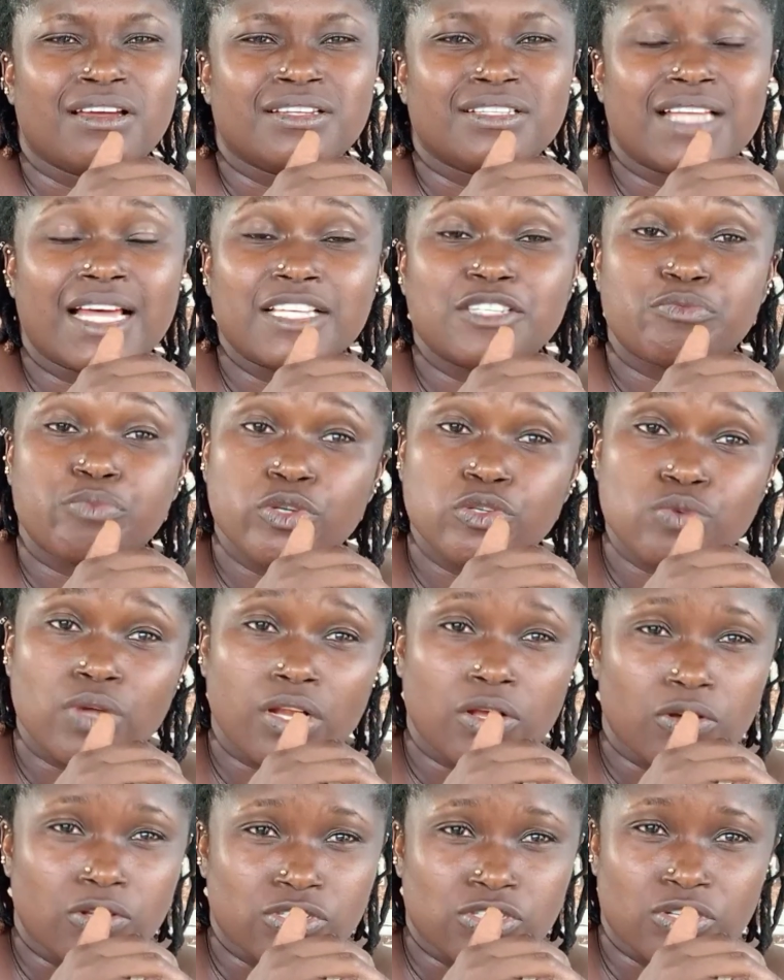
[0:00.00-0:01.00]
that is spiritual
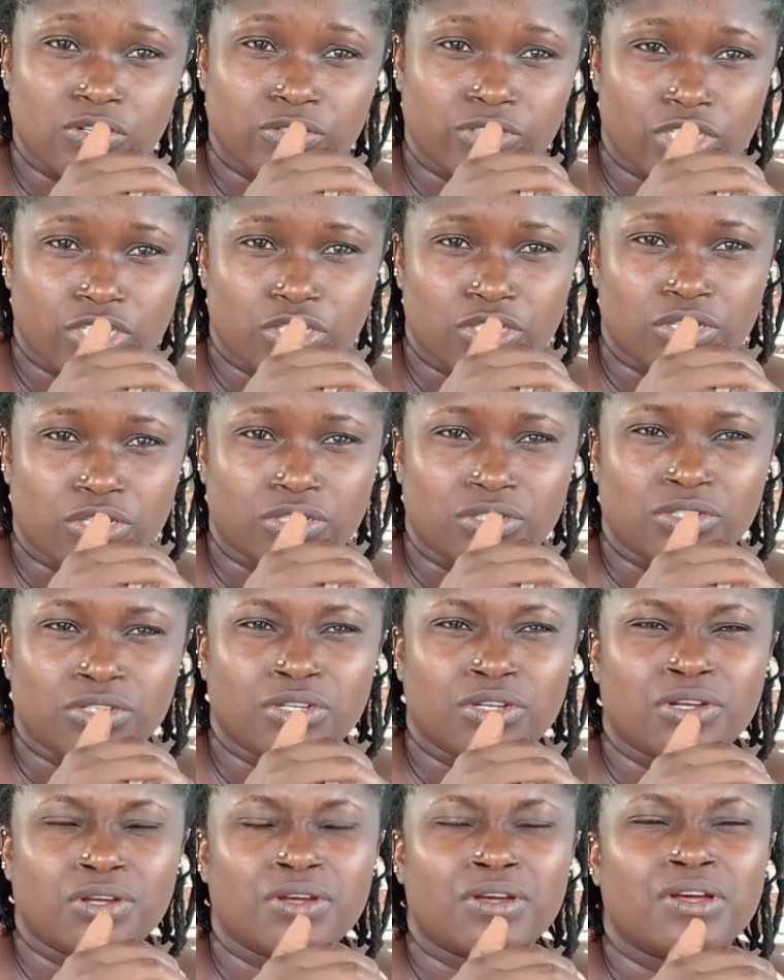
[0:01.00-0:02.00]
consultation,
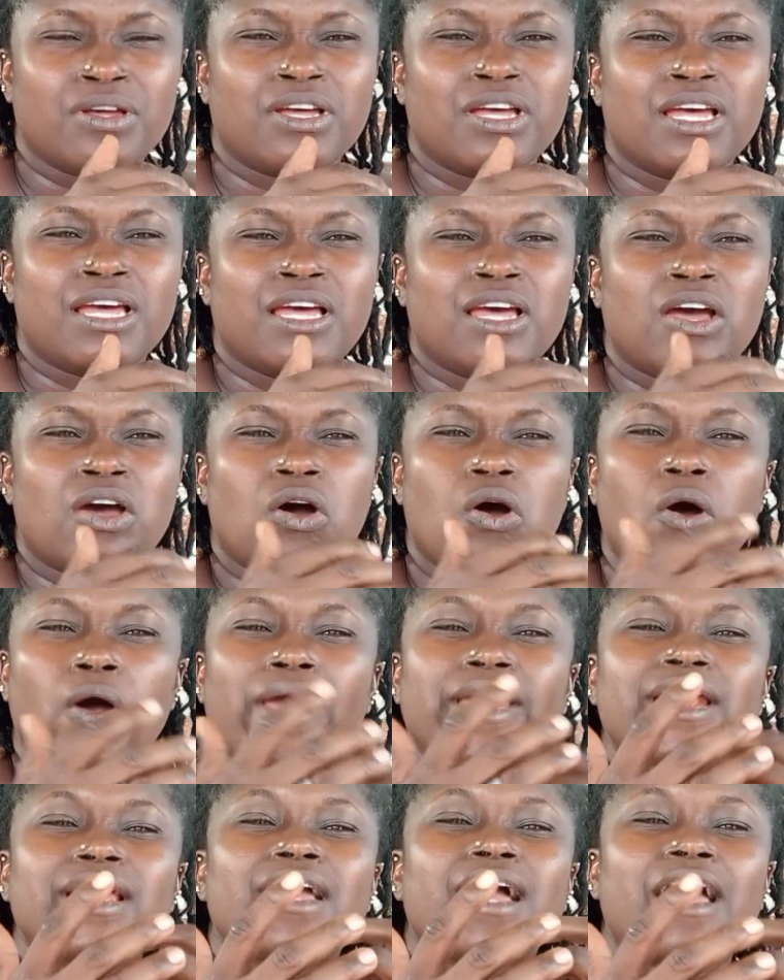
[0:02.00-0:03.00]
or
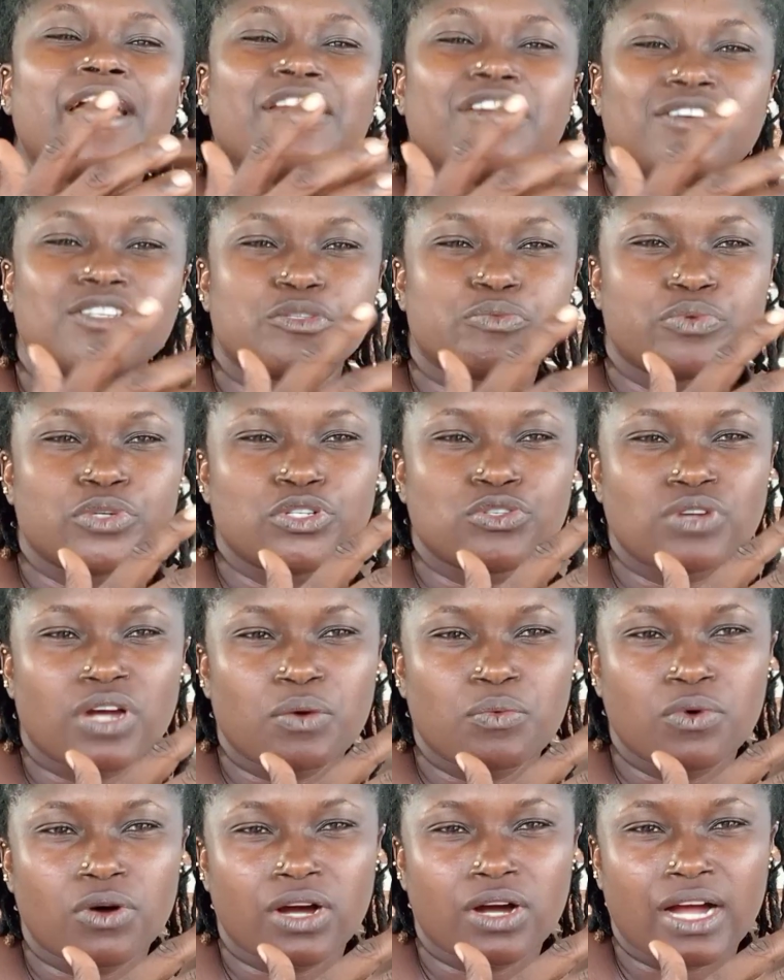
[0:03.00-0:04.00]
any kind of spiritual
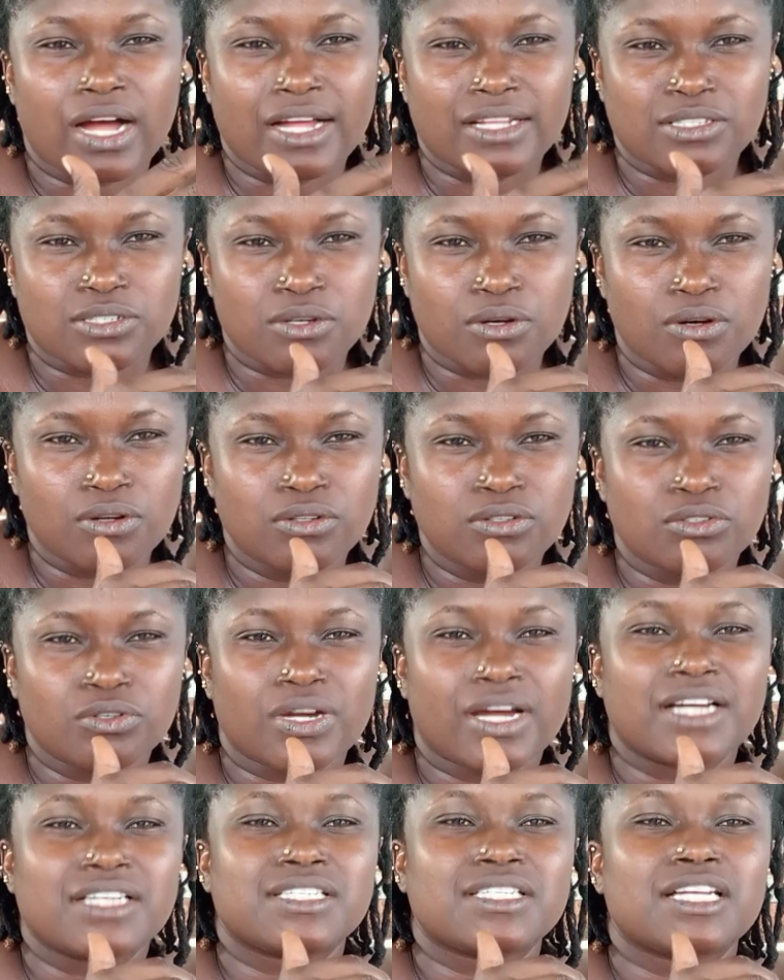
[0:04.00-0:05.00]
work at all, you
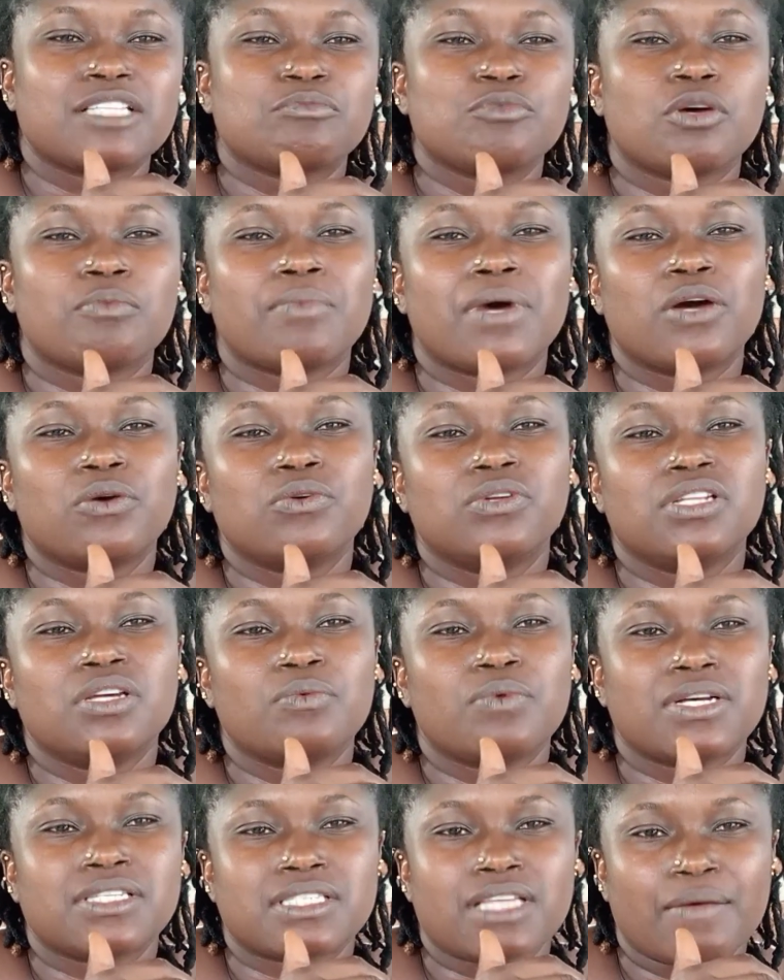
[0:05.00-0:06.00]
can chat me on my only
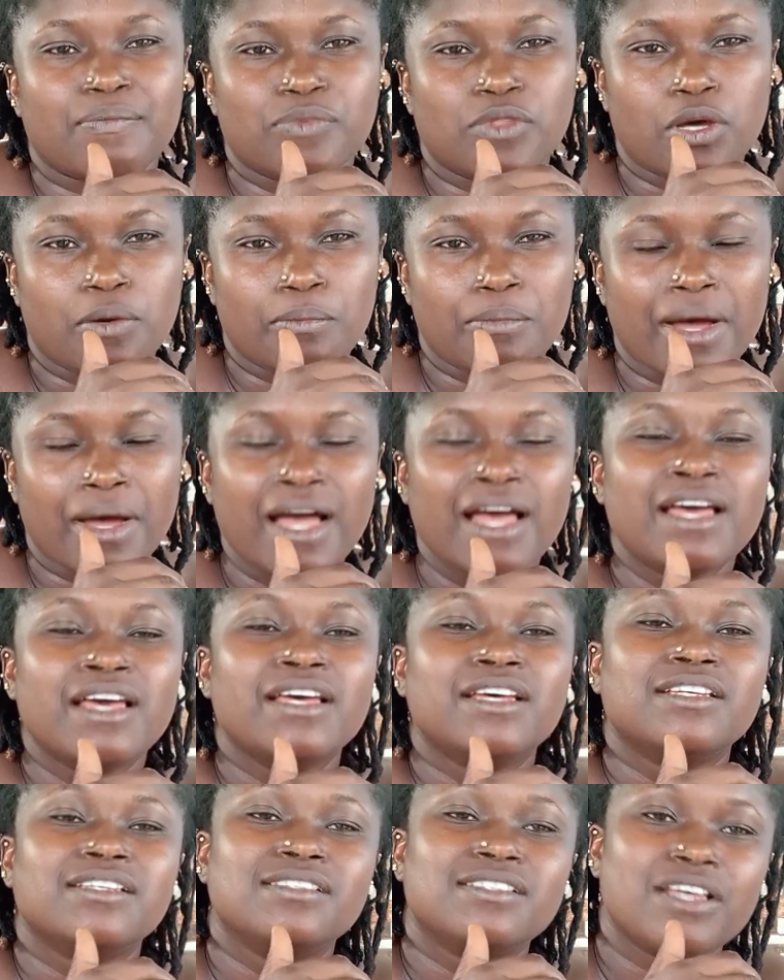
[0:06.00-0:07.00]
WhatsApp number
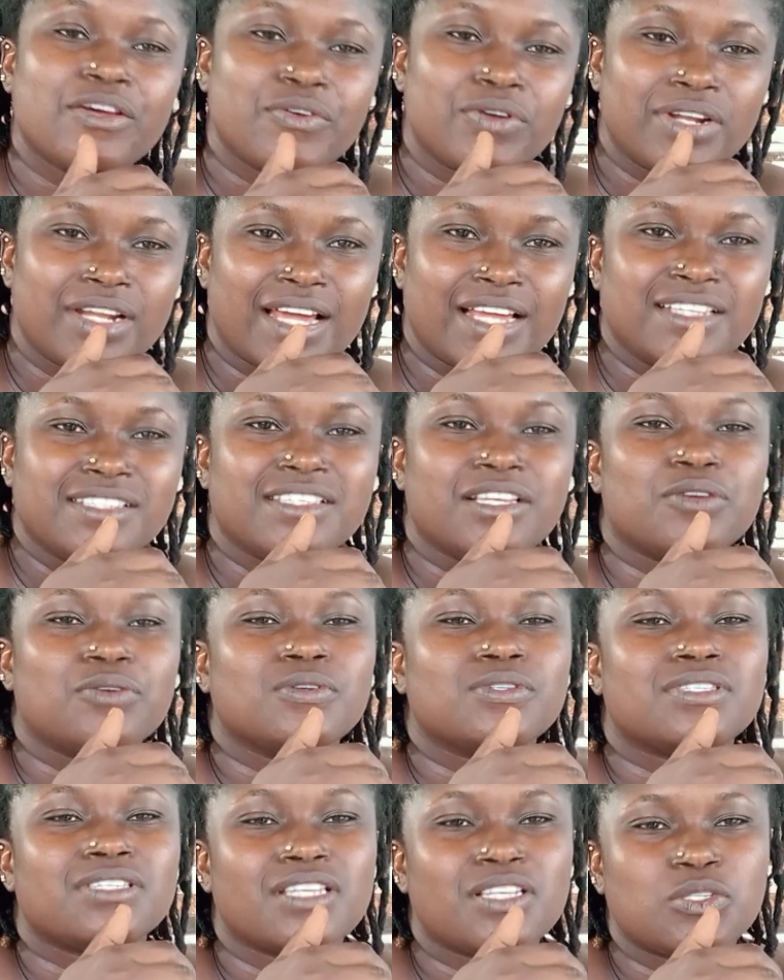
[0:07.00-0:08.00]

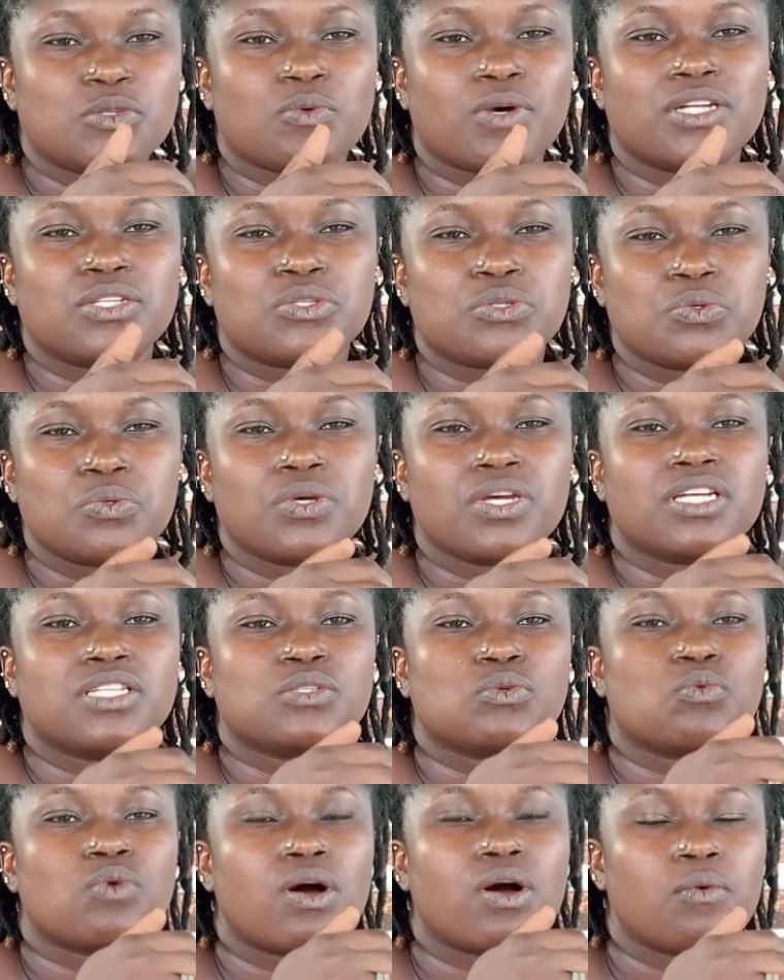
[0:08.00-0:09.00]

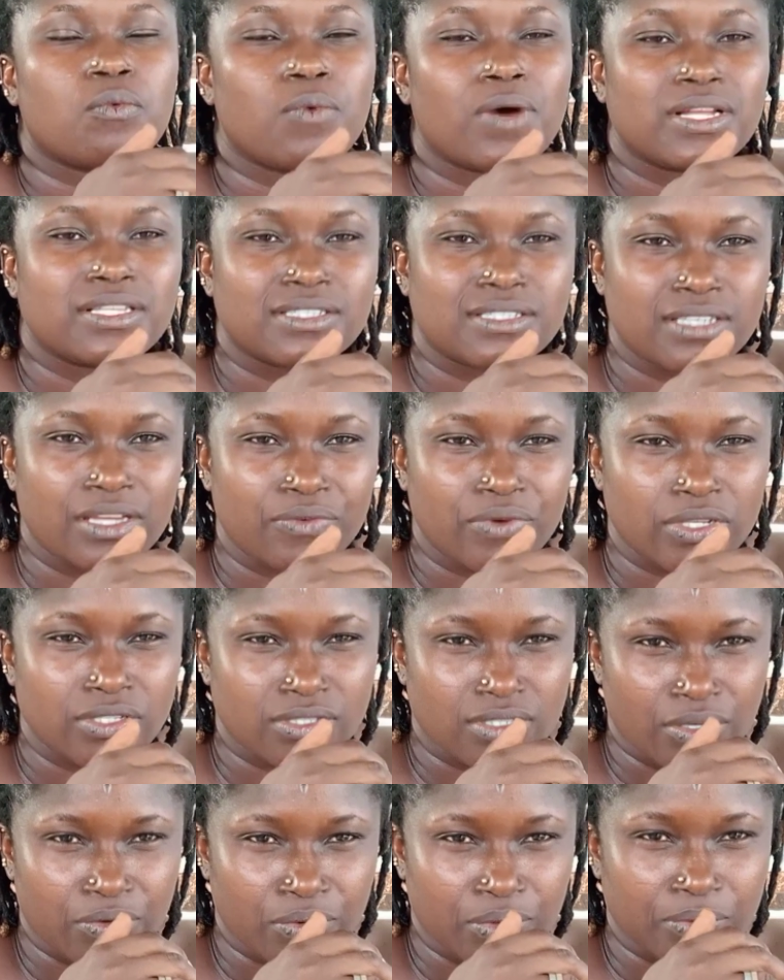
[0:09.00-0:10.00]

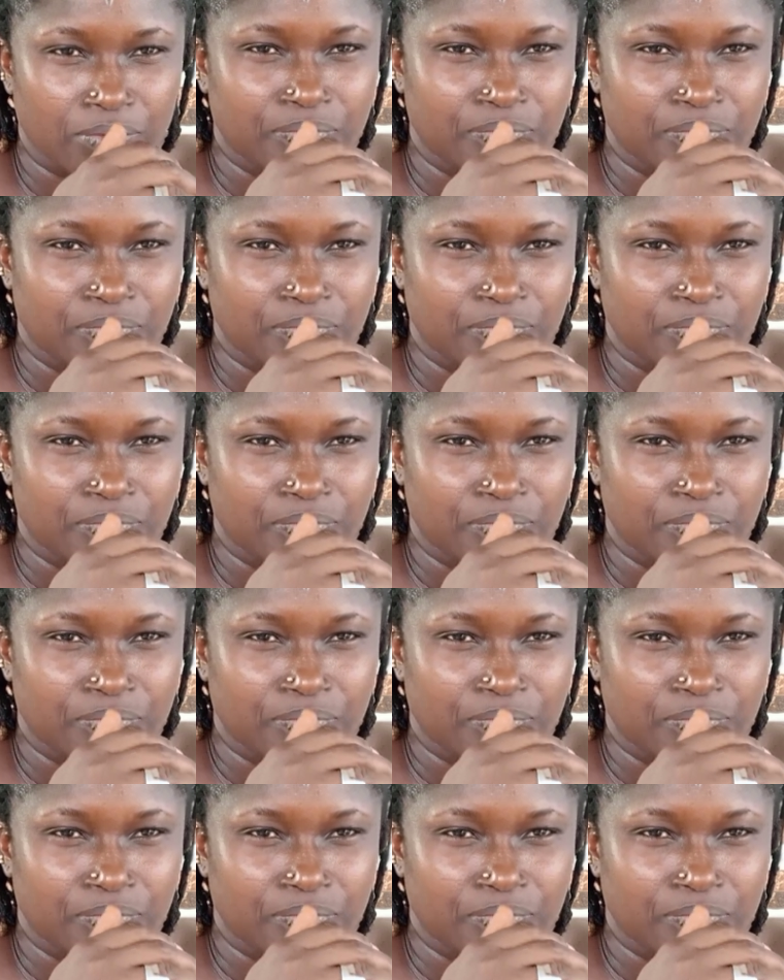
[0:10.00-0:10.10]
09061281100.